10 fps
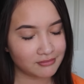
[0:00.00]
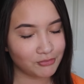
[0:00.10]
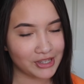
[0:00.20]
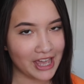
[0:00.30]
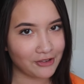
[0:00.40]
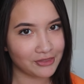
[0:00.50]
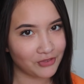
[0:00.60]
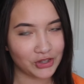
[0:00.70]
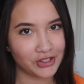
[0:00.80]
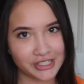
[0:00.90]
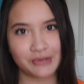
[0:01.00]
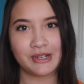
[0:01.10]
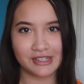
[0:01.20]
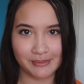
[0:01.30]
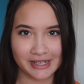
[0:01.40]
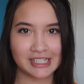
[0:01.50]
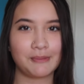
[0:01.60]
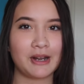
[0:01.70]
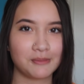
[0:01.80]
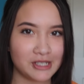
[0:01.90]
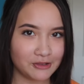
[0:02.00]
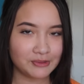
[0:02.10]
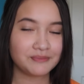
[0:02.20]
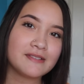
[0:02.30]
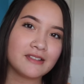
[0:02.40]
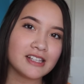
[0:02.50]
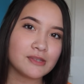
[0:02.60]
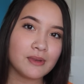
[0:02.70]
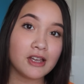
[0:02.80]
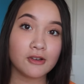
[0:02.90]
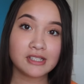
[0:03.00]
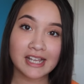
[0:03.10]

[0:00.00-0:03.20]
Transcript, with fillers: without further ado, here's the best to bottom two. As for this week goes